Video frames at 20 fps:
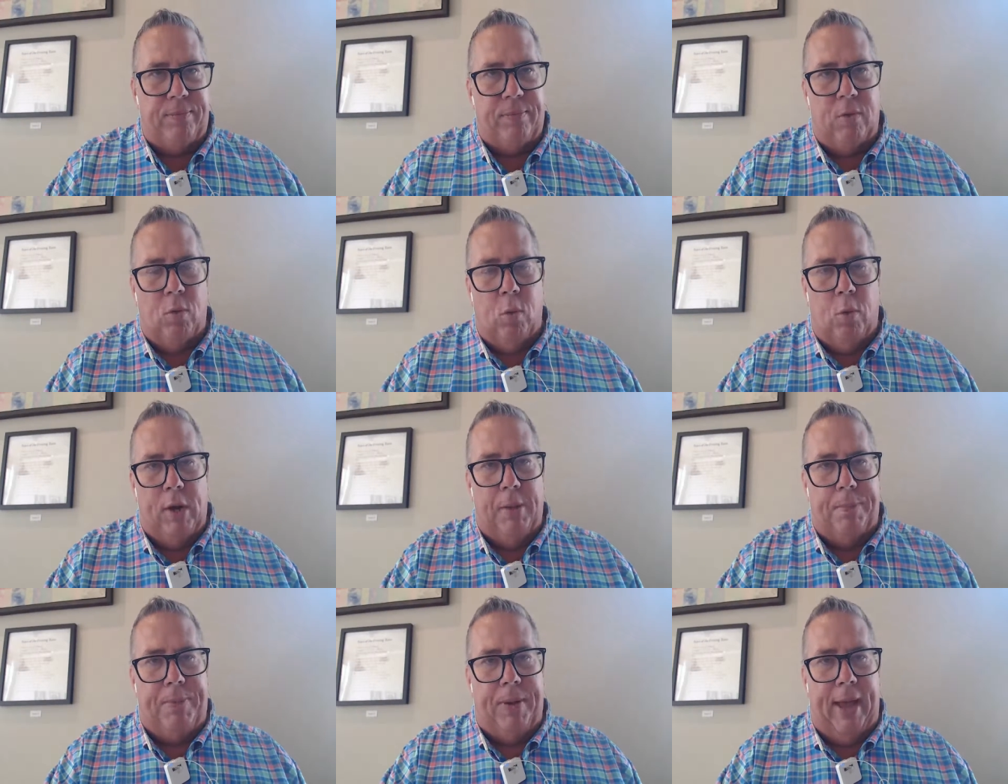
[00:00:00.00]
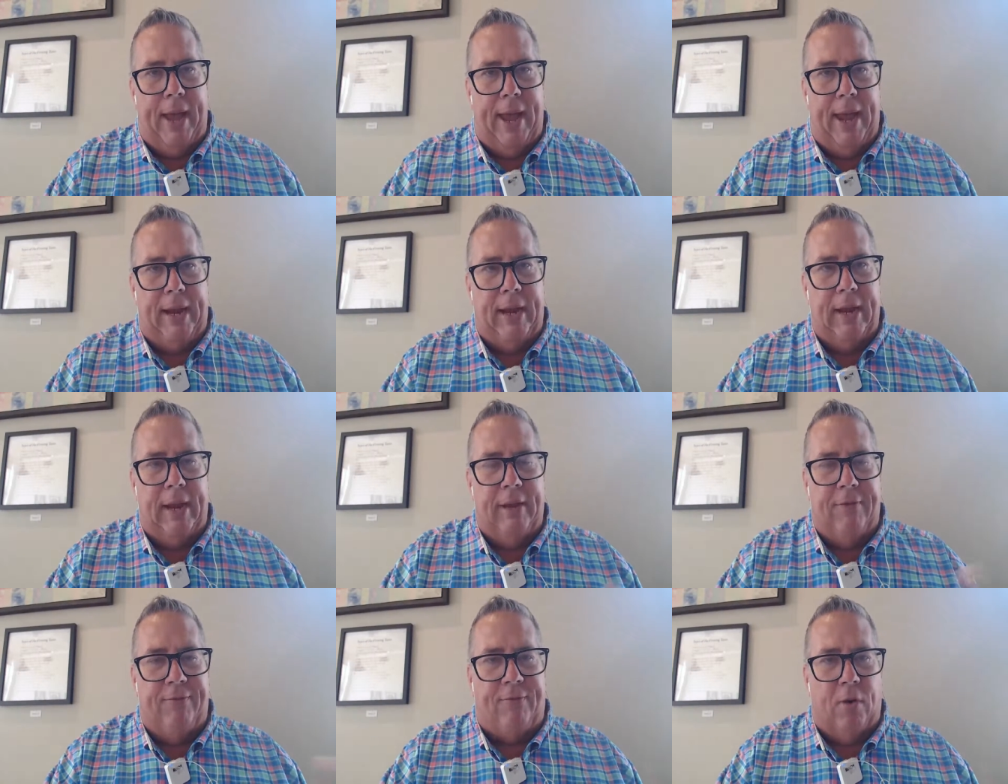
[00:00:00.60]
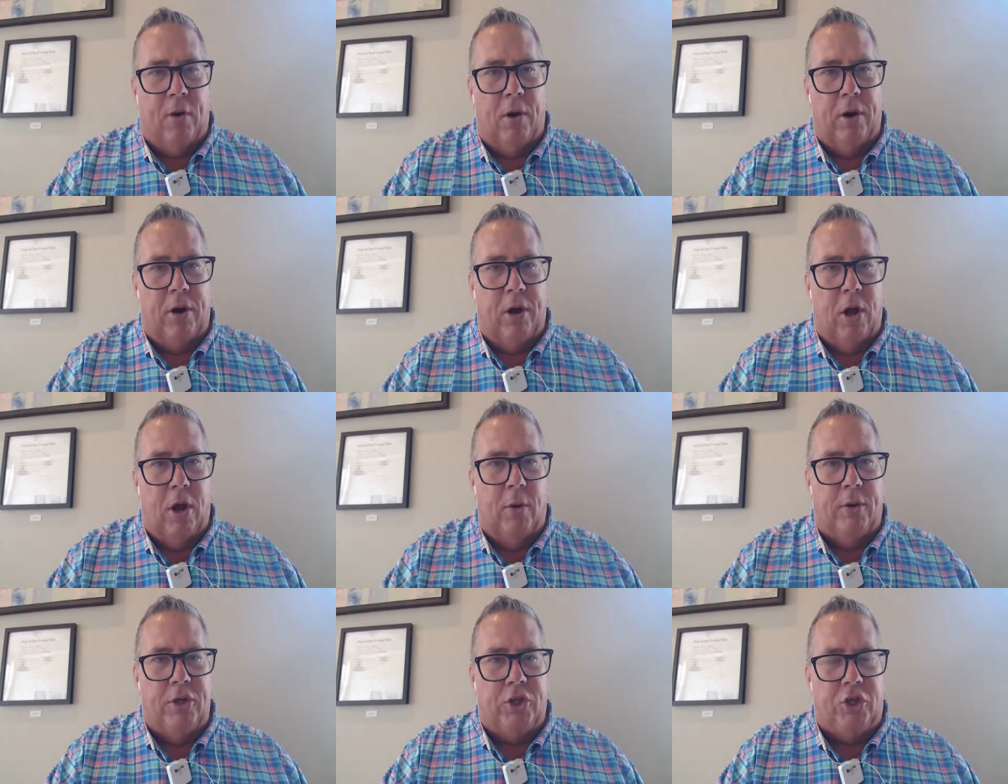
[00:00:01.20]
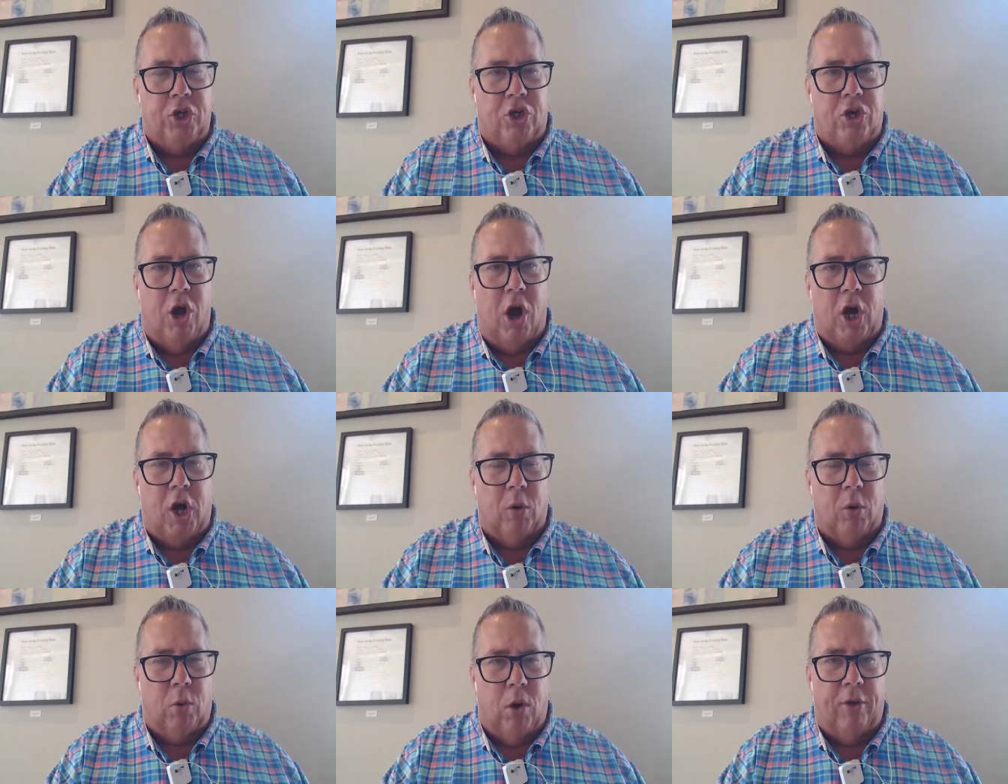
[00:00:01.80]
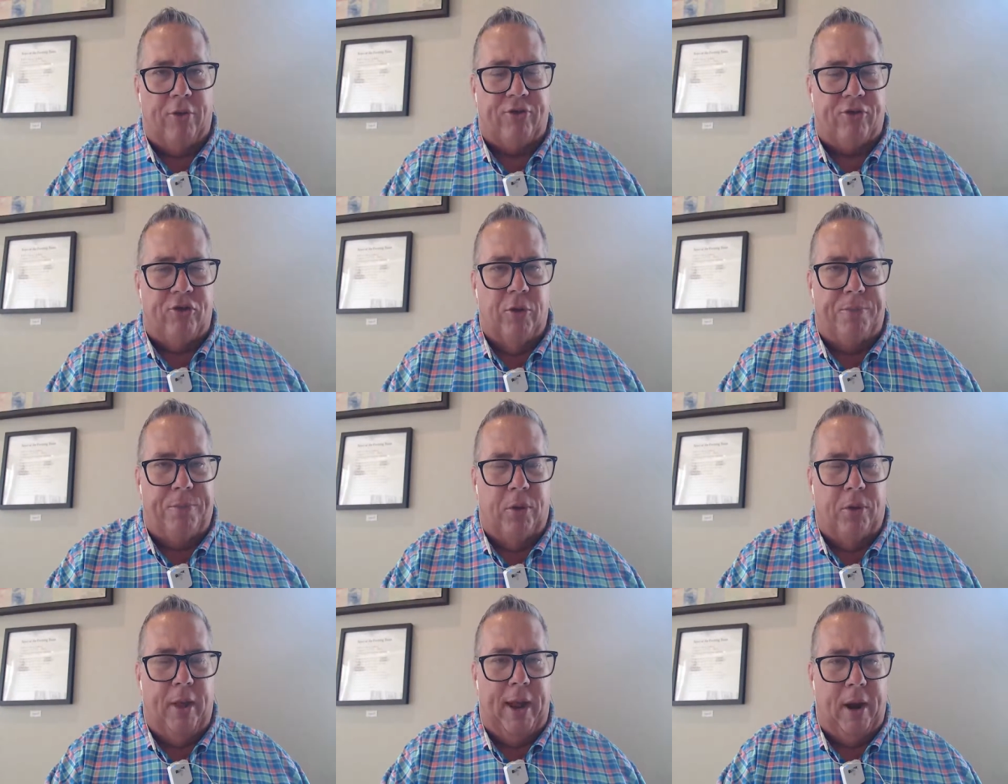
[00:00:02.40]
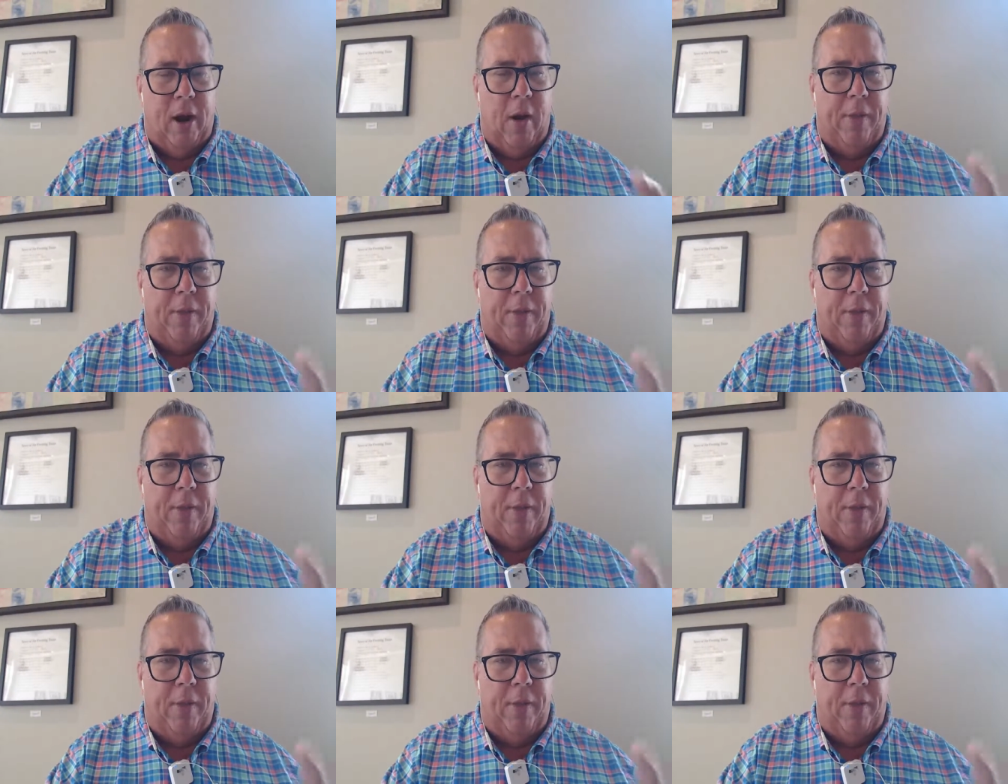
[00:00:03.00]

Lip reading: Winnipeg and Fargo and Chicago were all still playing.